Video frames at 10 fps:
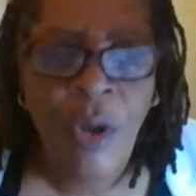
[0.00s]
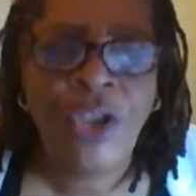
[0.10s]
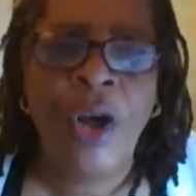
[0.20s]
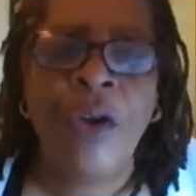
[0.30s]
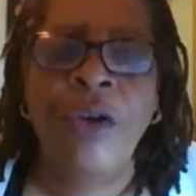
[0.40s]

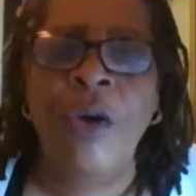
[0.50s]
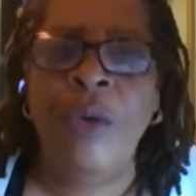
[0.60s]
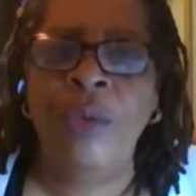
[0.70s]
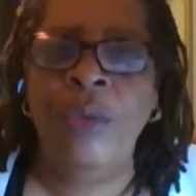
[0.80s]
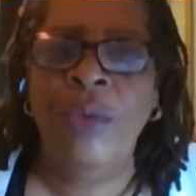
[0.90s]
I want y'all
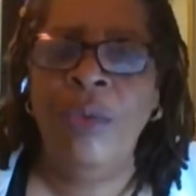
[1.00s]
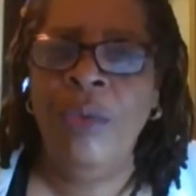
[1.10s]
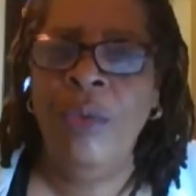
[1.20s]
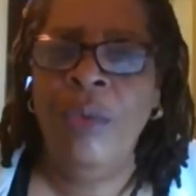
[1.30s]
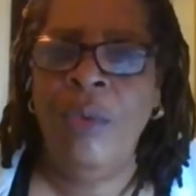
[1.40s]
to know,
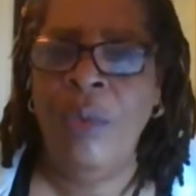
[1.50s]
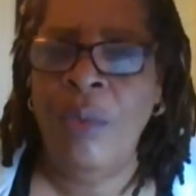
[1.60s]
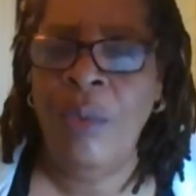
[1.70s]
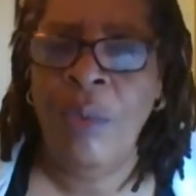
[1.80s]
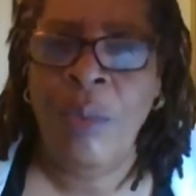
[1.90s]

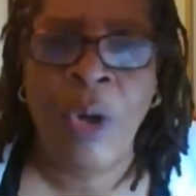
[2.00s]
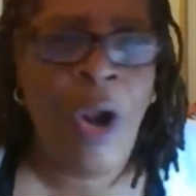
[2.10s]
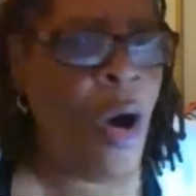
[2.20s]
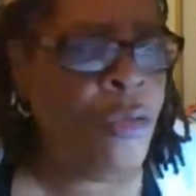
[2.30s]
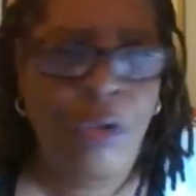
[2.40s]

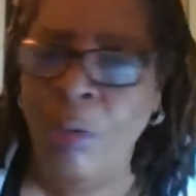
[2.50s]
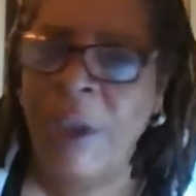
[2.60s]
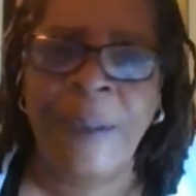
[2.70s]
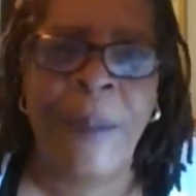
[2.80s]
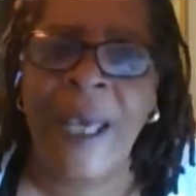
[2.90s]
with all
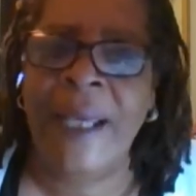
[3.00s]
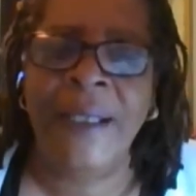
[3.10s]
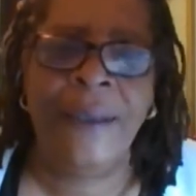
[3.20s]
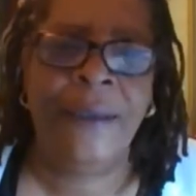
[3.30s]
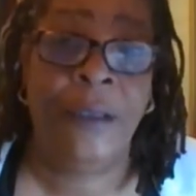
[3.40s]
due
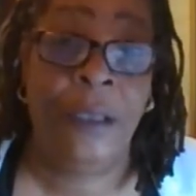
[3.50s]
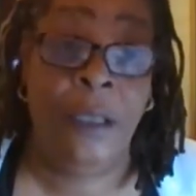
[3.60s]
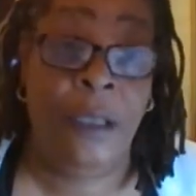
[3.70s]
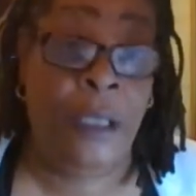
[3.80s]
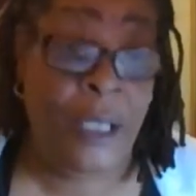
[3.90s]
respect,
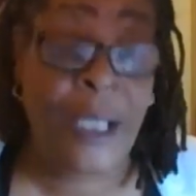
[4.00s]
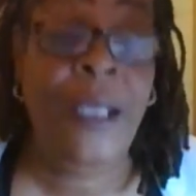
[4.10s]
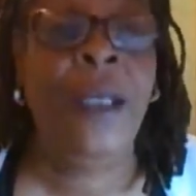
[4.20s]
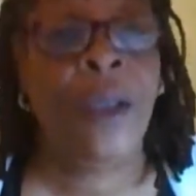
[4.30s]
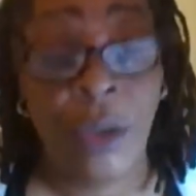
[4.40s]

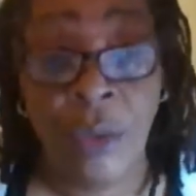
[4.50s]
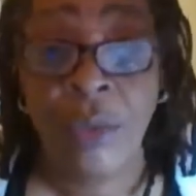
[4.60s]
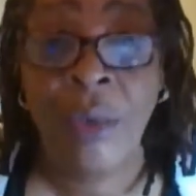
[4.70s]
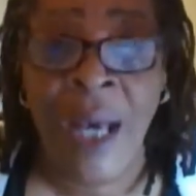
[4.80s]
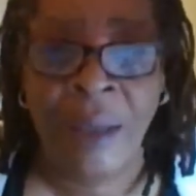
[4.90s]
to any of
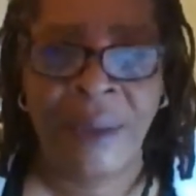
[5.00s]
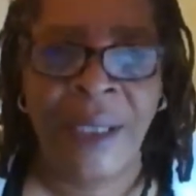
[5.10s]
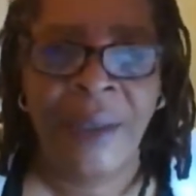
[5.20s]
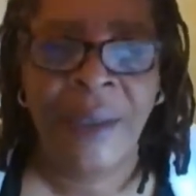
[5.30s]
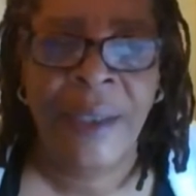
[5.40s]
you
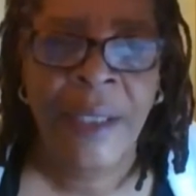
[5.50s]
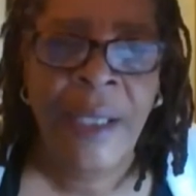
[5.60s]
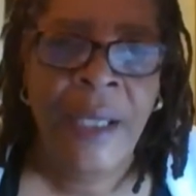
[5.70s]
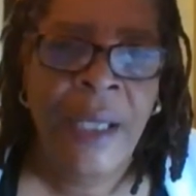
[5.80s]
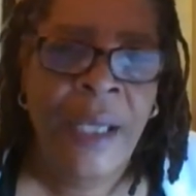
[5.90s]
out there.
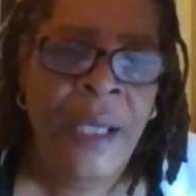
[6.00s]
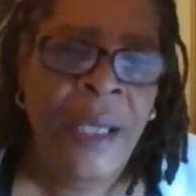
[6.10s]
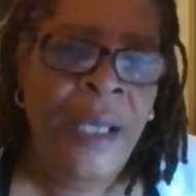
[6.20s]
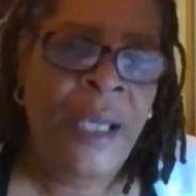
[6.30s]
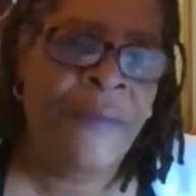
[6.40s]

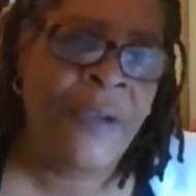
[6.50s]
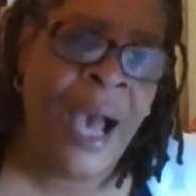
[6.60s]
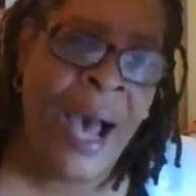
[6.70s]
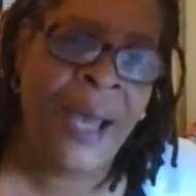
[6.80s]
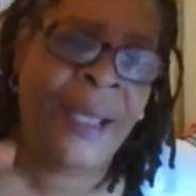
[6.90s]

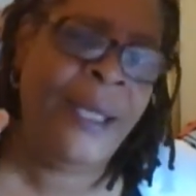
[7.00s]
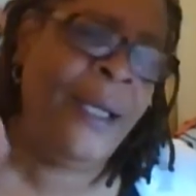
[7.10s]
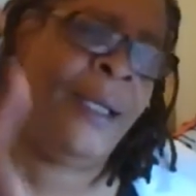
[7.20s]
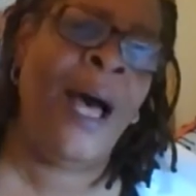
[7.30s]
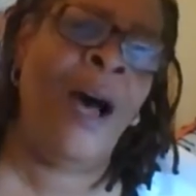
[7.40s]
If
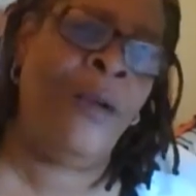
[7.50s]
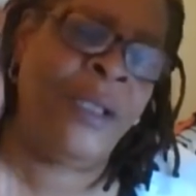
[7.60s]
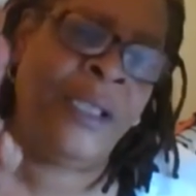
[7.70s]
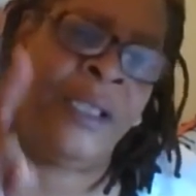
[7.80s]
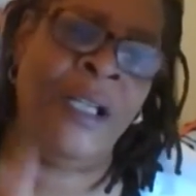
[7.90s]
God can
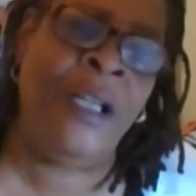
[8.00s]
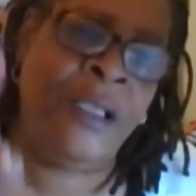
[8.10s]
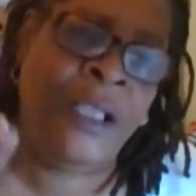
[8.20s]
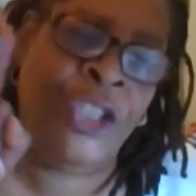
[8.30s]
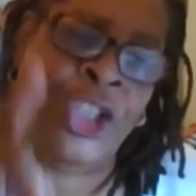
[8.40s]
allow the
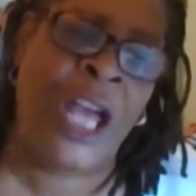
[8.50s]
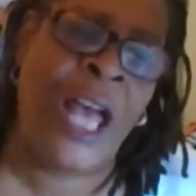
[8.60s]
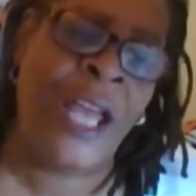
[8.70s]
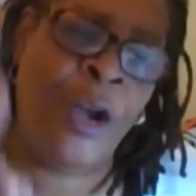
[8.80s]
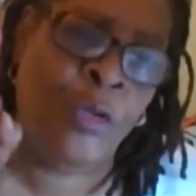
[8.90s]
sun to
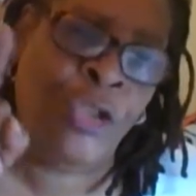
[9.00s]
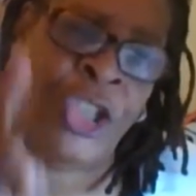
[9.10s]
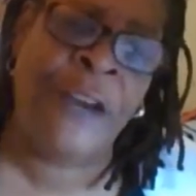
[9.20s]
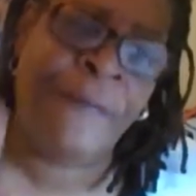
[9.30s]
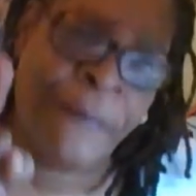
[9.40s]
shine
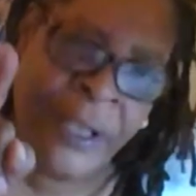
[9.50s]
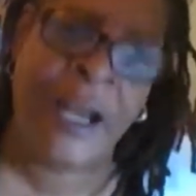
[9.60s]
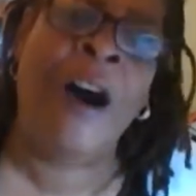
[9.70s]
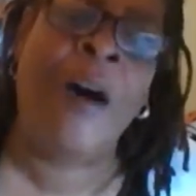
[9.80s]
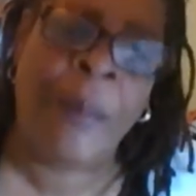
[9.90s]
on
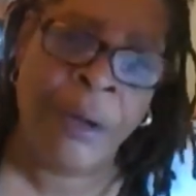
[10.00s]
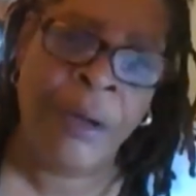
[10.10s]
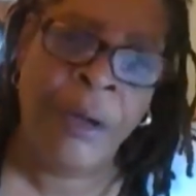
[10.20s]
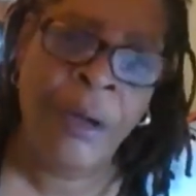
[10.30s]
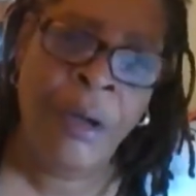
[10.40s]
Jeffrey Dahmer,